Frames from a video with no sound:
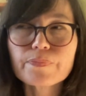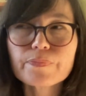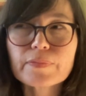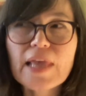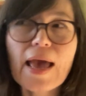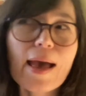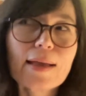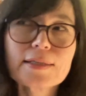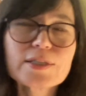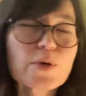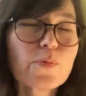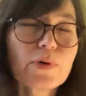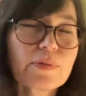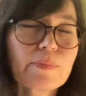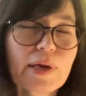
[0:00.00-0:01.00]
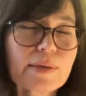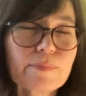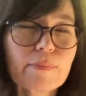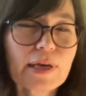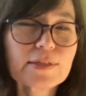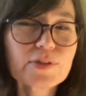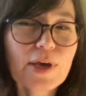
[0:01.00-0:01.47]
Yeah. And so with
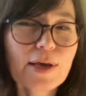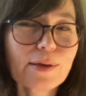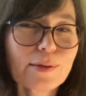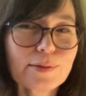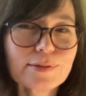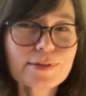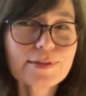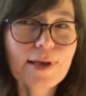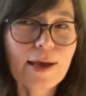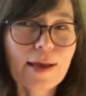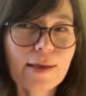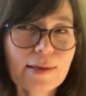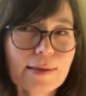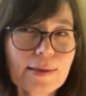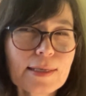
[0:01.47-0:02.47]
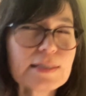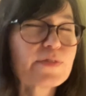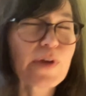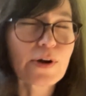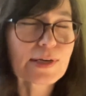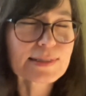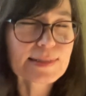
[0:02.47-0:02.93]
my child, he's
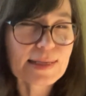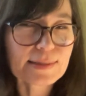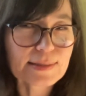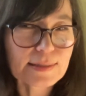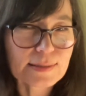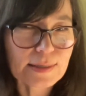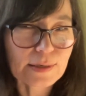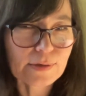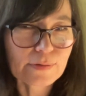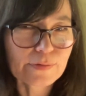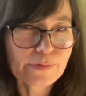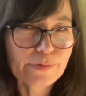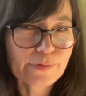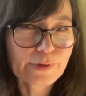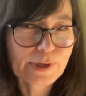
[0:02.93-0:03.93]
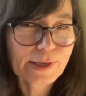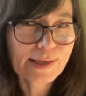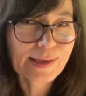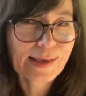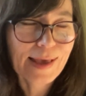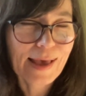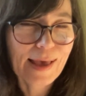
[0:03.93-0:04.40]
very sensitive,
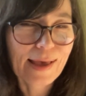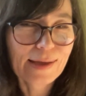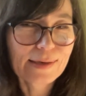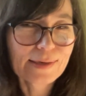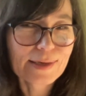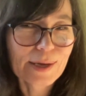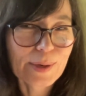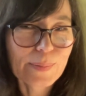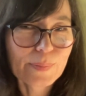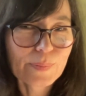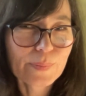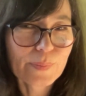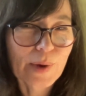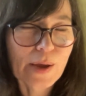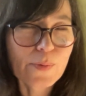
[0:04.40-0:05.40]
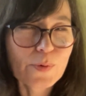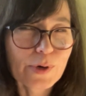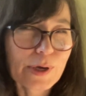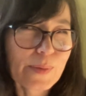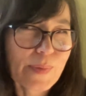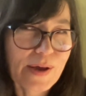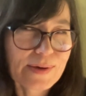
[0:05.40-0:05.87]
and I
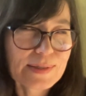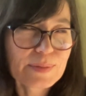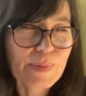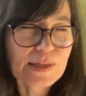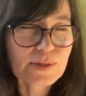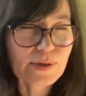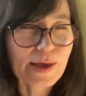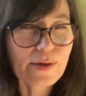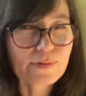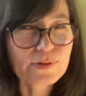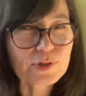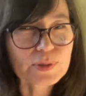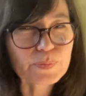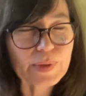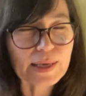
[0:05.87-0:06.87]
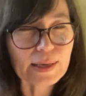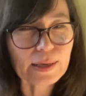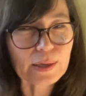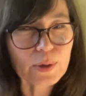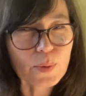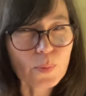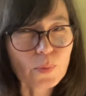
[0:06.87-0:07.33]
worry about his mental health just being
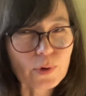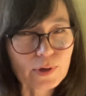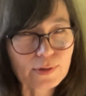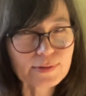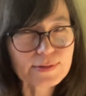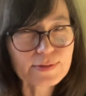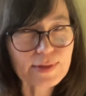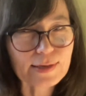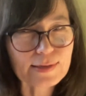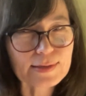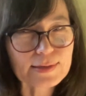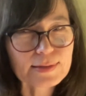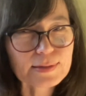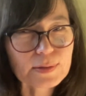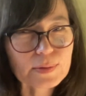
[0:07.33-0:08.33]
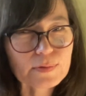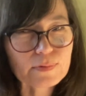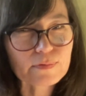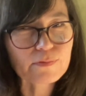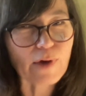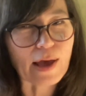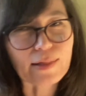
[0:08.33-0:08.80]
in a world that is
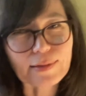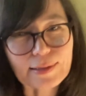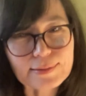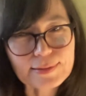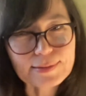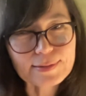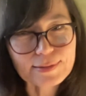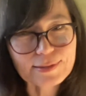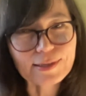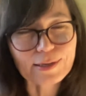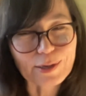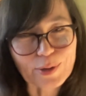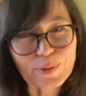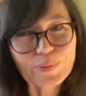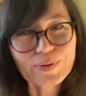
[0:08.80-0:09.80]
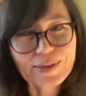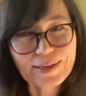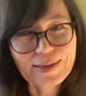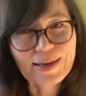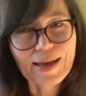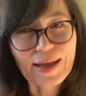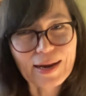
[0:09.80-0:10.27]
violent,
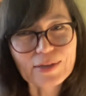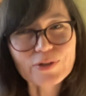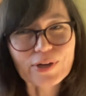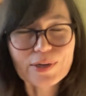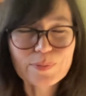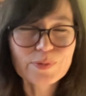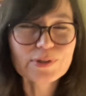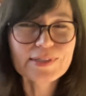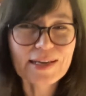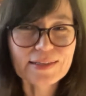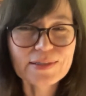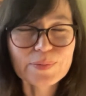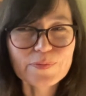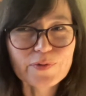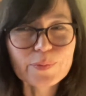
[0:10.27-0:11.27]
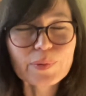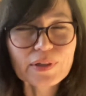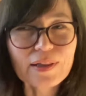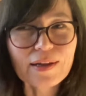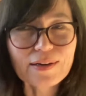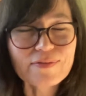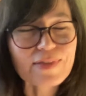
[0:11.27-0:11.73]
and I try to protect him from a
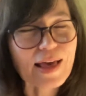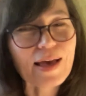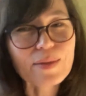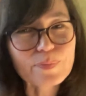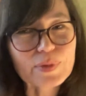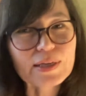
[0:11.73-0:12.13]
lot of that.